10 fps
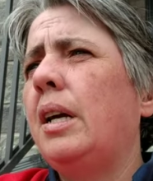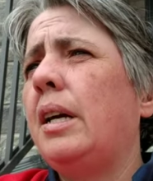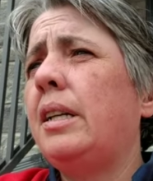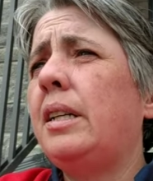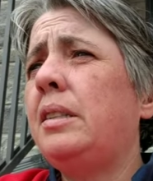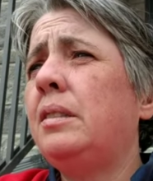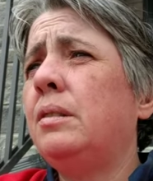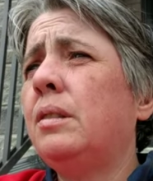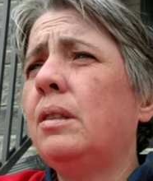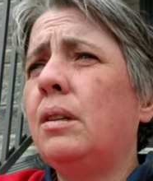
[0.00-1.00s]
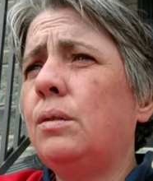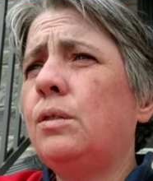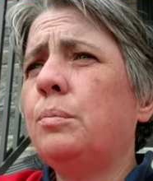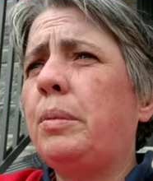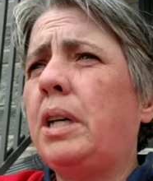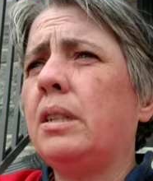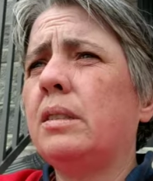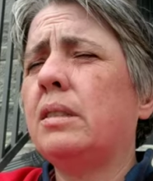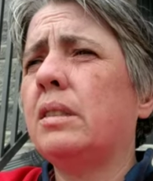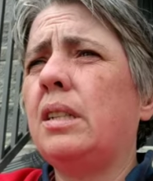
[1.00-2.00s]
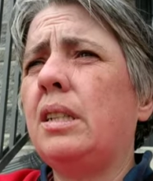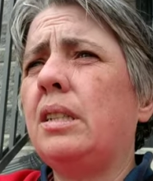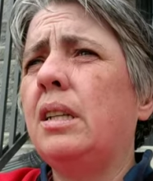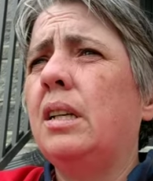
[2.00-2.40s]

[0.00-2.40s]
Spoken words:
and I use a ghost box like